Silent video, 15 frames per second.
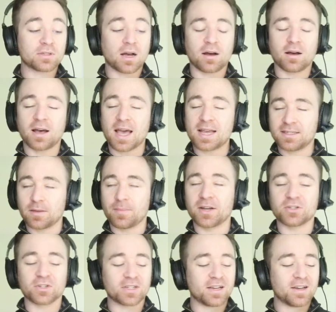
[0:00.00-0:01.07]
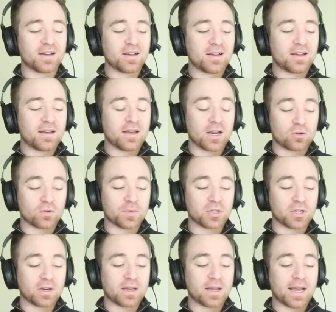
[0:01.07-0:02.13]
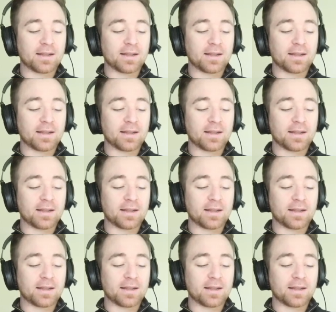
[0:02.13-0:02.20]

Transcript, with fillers: uh, asymmetric encryption.